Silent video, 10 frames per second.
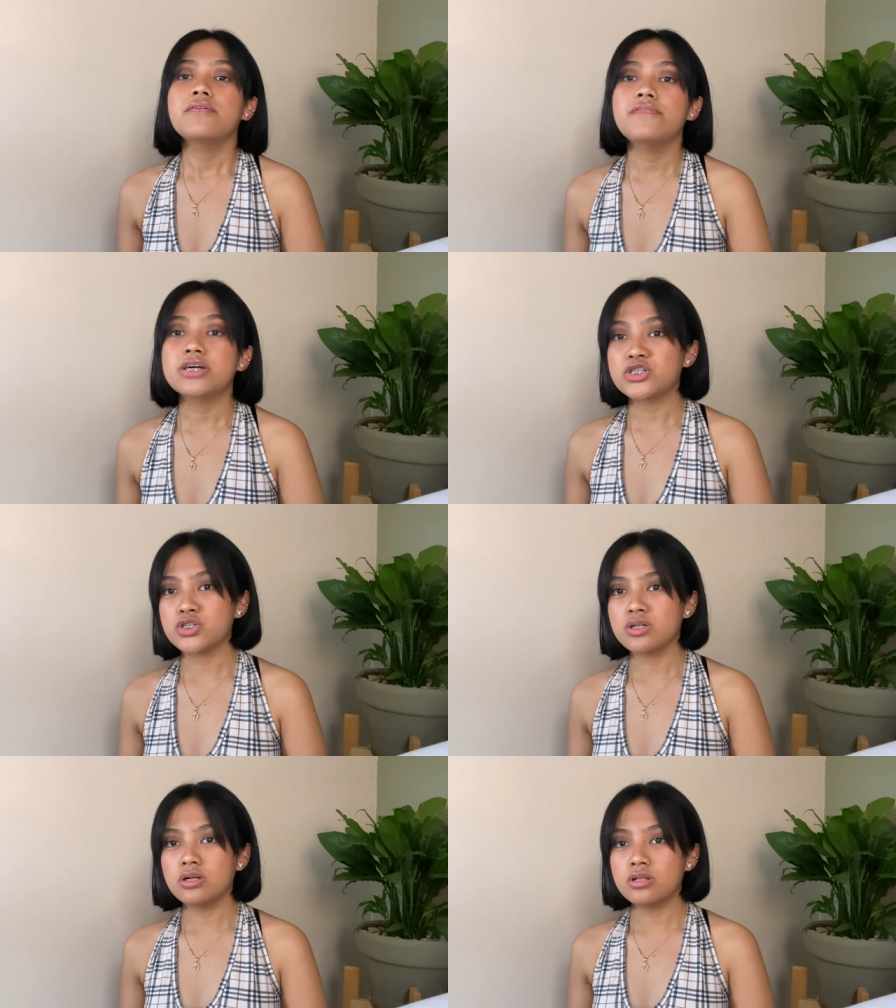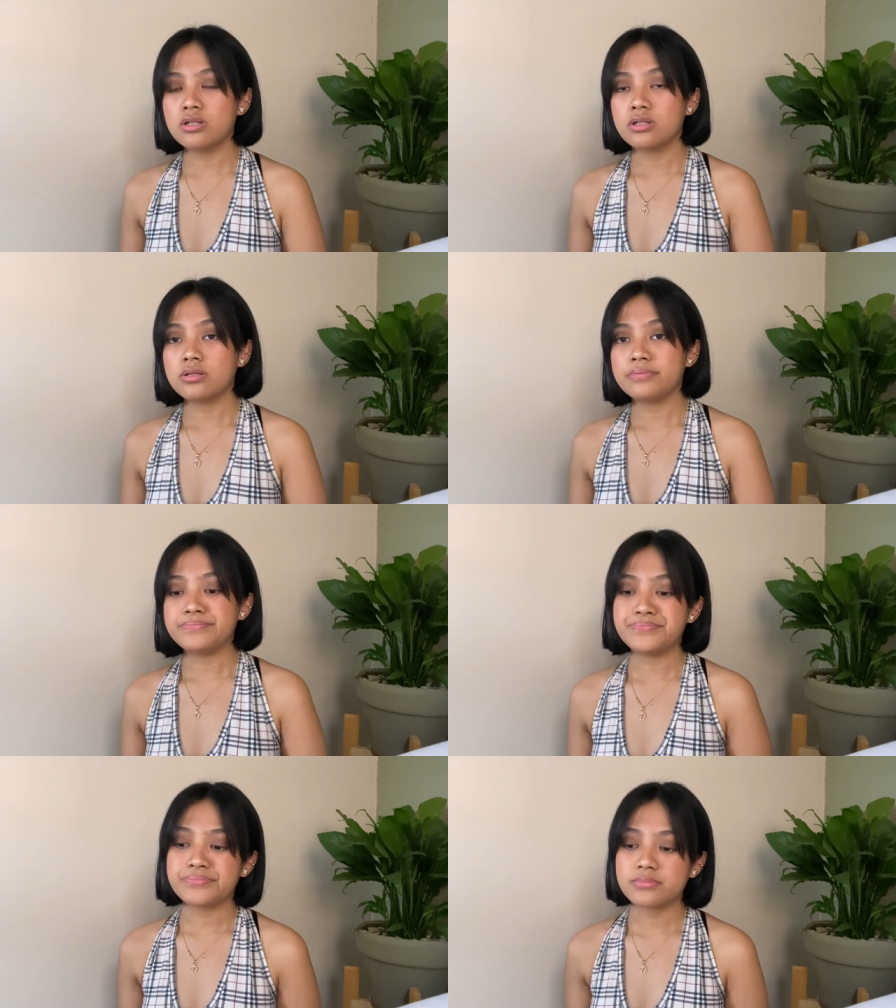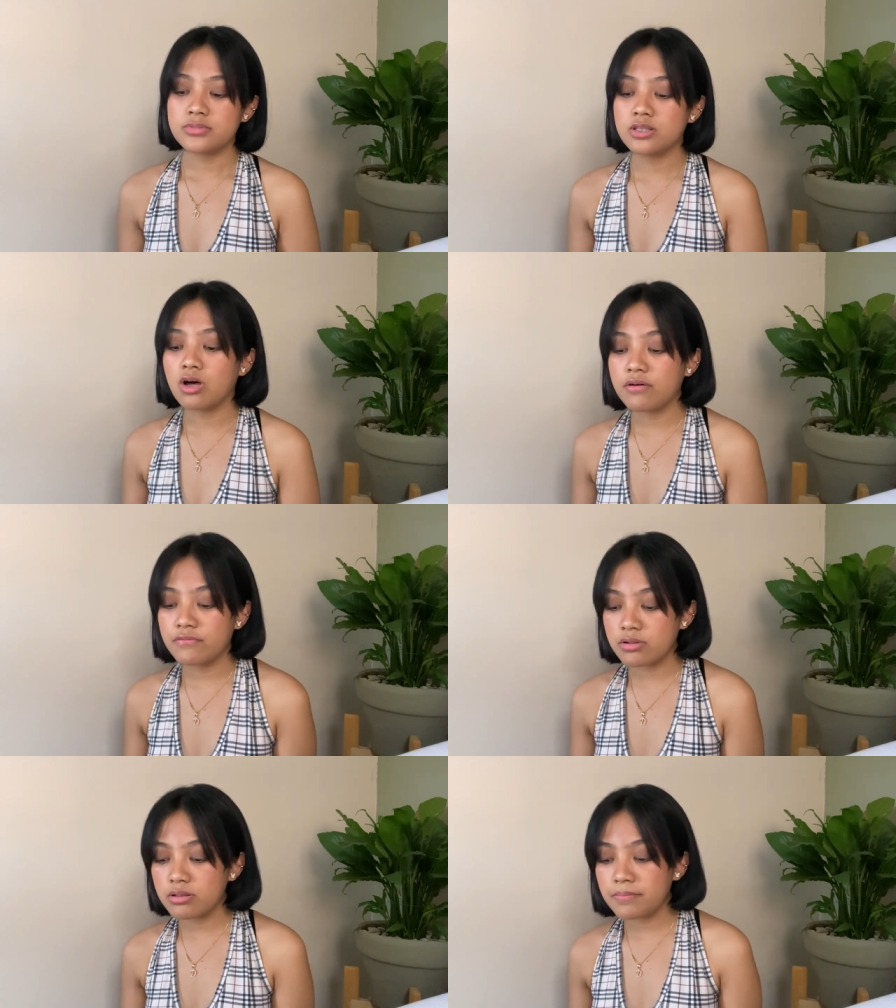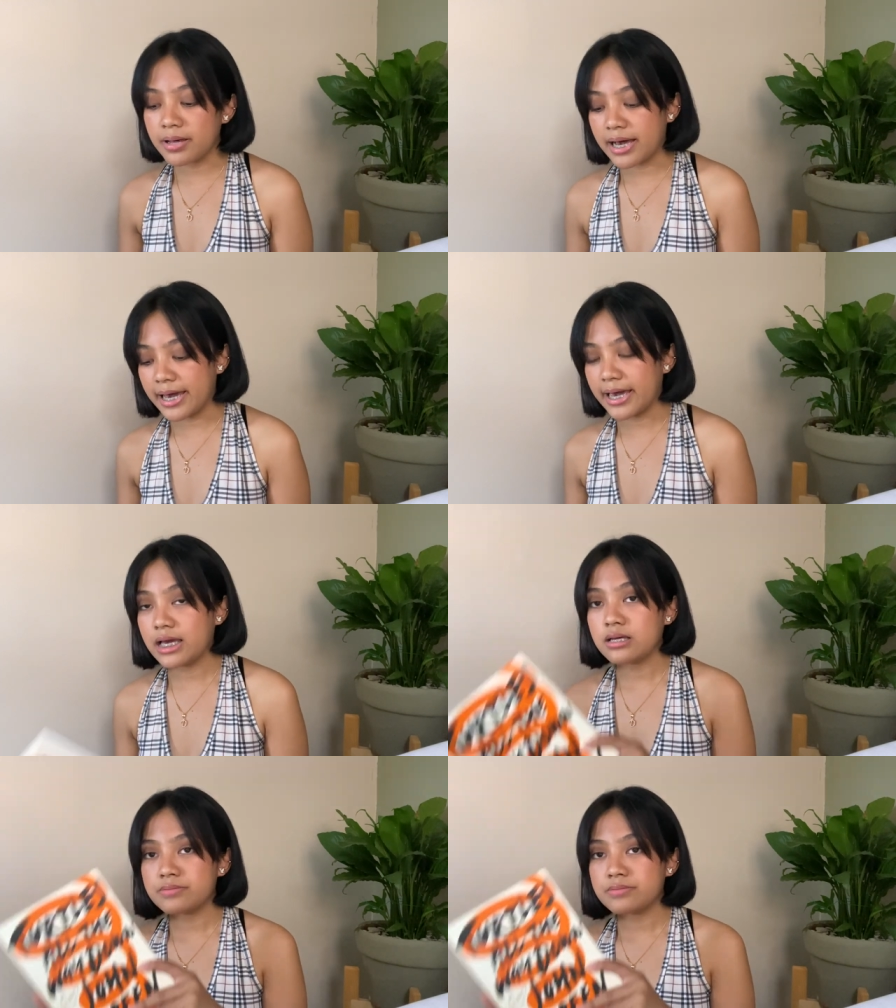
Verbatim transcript: fictional novel by